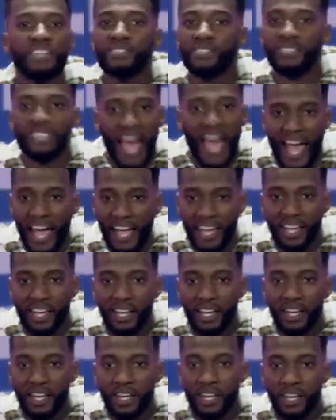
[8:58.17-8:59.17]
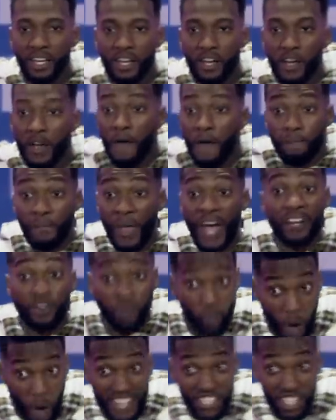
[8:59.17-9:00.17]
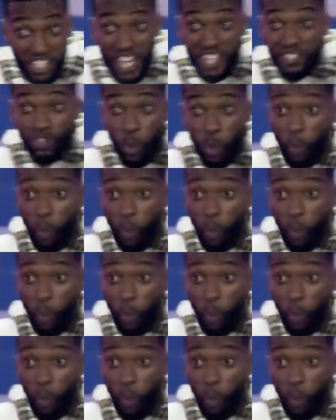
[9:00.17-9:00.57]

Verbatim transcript: say that, watch this,